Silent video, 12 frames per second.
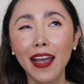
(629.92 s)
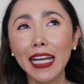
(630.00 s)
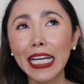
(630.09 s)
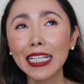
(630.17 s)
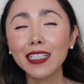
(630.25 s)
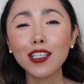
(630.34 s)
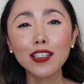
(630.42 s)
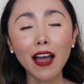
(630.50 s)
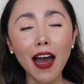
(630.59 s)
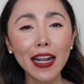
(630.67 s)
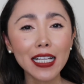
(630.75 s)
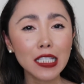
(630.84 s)
It's
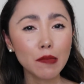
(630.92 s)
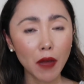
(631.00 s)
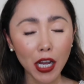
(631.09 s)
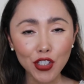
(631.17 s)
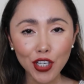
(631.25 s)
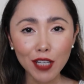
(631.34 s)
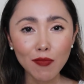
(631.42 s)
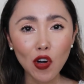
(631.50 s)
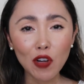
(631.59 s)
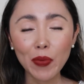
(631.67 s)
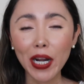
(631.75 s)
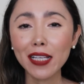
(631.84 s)
not as much
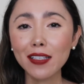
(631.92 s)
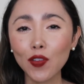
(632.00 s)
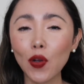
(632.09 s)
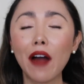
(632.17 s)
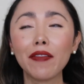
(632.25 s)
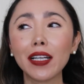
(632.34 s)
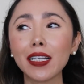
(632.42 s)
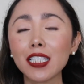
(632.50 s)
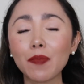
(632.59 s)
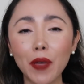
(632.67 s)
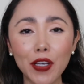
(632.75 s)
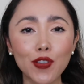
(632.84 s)
anymore, but I still have like a
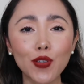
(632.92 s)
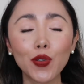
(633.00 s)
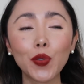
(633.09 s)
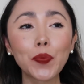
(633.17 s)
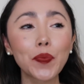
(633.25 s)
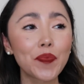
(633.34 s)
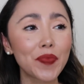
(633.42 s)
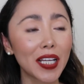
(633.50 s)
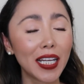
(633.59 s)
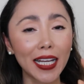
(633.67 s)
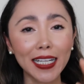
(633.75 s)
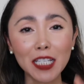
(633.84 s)
special
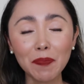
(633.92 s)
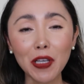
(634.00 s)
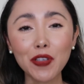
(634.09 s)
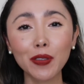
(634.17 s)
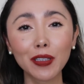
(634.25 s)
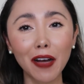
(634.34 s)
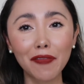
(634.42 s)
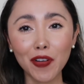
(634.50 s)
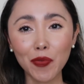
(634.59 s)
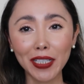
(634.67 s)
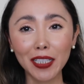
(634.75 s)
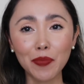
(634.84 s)
love
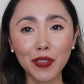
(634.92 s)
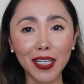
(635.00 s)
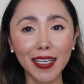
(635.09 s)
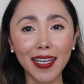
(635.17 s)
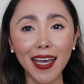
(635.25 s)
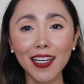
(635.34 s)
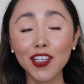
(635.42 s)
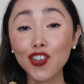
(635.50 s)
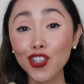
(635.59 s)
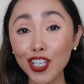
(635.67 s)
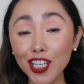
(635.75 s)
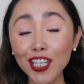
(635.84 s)
for red lipstick, and
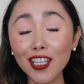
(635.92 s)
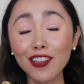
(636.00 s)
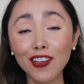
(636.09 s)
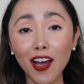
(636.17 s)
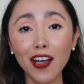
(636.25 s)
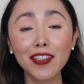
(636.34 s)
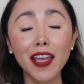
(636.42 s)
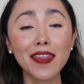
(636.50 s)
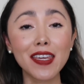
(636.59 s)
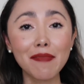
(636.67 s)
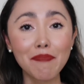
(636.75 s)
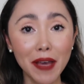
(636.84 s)
she does
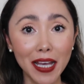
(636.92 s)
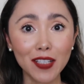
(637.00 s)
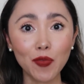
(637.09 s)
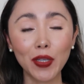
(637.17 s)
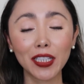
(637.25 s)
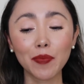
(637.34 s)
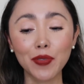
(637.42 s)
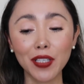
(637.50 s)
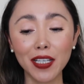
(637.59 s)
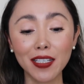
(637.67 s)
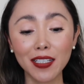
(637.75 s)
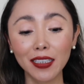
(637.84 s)
the best red
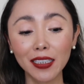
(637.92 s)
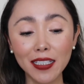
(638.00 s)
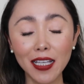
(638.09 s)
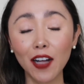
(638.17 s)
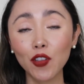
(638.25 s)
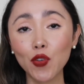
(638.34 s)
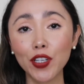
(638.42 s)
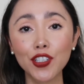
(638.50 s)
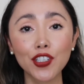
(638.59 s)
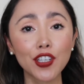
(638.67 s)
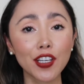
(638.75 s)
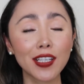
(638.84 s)
lipsticks. Lisa
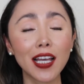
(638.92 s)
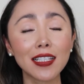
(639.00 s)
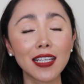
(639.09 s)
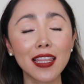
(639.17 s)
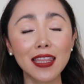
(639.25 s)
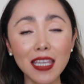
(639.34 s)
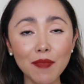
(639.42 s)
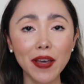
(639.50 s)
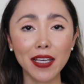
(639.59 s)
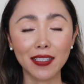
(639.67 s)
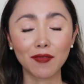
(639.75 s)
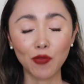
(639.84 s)
Eldridge just has the
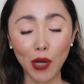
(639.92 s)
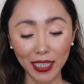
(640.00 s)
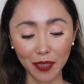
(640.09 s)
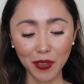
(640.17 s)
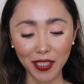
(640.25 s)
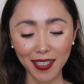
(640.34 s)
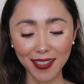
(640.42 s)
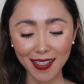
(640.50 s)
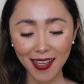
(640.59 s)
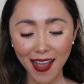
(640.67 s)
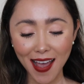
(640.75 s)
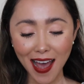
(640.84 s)
best red lipsticks.
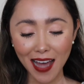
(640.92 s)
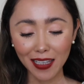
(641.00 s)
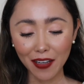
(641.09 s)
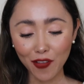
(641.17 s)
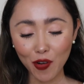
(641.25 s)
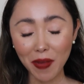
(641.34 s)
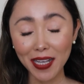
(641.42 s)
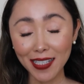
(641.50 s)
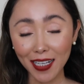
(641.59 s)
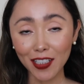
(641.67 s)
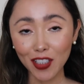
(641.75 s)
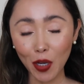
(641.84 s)
And then for my
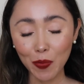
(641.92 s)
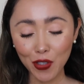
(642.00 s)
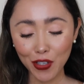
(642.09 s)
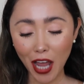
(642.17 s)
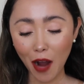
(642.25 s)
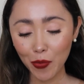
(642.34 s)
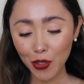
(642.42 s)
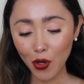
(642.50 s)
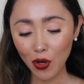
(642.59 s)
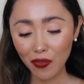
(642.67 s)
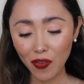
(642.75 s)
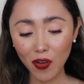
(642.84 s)
second option, I would
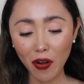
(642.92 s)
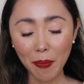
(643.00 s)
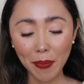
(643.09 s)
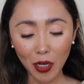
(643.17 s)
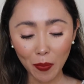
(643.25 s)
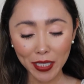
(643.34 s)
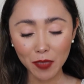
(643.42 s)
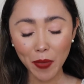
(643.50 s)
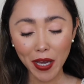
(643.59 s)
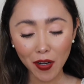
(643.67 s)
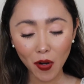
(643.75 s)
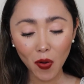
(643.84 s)
go for a Velvet
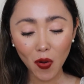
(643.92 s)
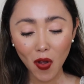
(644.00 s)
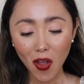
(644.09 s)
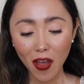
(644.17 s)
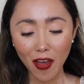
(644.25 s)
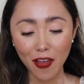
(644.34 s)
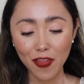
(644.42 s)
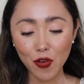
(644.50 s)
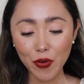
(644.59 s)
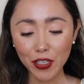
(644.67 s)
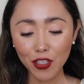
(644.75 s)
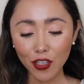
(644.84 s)
Petal.
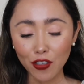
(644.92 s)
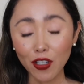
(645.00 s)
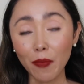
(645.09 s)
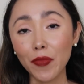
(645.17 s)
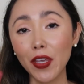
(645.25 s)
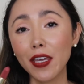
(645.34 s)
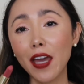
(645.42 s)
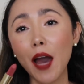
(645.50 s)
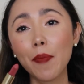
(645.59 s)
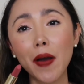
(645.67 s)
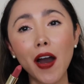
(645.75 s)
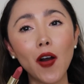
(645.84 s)
There is just something
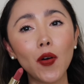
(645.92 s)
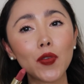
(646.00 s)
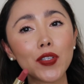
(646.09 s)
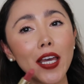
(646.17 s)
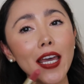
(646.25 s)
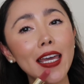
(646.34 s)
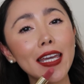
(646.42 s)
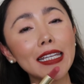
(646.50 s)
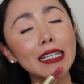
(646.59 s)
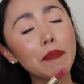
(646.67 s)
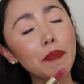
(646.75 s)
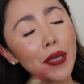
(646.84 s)
about
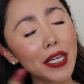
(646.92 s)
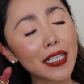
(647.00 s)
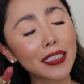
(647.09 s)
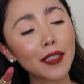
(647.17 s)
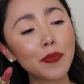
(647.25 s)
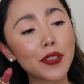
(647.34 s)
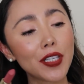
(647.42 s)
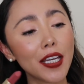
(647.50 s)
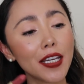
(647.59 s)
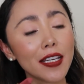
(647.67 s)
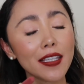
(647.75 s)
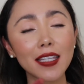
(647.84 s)
a pink
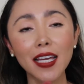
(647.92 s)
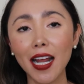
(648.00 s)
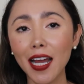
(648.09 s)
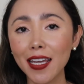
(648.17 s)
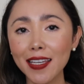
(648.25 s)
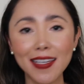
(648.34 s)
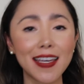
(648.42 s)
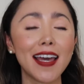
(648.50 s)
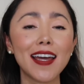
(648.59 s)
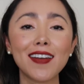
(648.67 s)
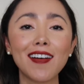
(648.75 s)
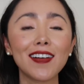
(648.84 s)
lipstick that I
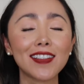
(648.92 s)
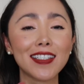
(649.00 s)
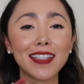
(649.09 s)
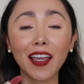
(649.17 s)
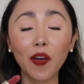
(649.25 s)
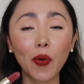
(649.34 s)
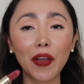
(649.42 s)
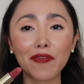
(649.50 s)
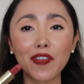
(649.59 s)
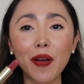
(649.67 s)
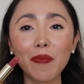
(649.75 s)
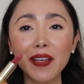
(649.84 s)
cannot stay away
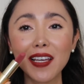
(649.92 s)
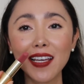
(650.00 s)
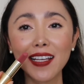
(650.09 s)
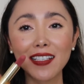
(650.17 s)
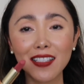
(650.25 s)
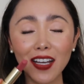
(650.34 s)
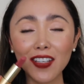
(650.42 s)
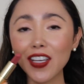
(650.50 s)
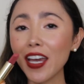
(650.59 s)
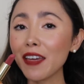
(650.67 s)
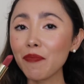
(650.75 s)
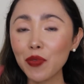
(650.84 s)
from. Such
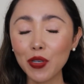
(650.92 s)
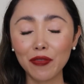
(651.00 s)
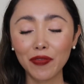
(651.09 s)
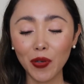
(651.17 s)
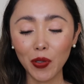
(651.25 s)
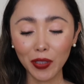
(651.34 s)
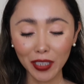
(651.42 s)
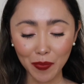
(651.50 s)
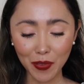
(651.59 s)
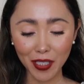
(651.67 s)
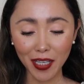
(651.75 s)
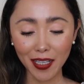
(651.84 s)
a beautiful
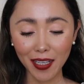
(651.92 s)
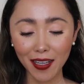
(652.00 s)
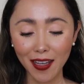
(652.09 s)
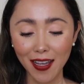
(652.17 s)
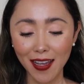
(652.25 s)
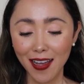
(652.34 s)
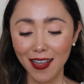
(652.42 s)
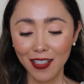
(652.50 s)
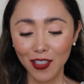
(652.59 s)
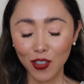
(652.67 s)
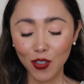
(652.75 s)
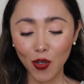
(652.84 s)
lipstick.
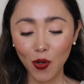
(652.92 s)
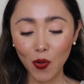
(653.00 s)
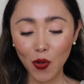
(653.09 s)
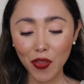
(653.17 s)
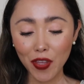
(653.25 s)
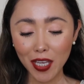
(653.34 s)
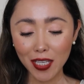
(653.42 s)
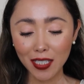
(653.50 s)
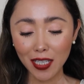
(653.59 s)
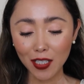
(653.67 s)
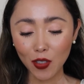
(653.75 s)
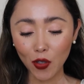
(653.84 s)
So
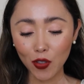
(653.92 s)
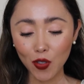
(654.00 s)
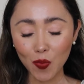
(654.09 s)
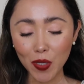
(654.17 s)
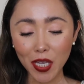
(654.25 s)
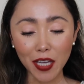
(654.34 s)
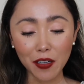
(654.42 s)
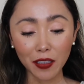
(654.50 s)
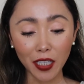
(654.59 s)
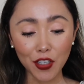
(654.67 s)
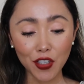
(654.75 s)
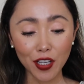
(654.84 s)
this is going to be a
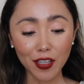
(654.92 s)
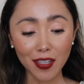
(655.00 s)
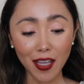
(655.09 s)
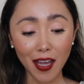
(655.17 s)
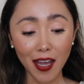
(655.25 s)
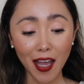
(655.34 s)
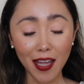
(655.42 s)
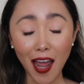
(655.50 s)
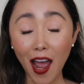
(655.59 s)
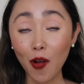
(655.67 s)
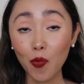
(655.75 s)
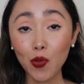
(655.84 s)
collection that
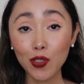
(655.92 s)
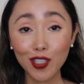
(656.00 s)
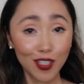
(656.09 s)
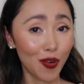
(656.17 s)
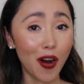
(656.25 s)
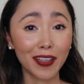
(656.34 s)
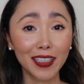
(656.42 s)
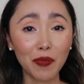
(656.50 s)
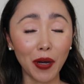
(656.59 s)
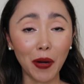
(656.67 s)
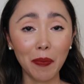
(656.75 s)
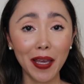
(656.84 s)
I would strongly
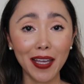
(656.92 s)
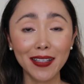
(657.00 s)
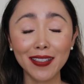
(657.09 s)
recommend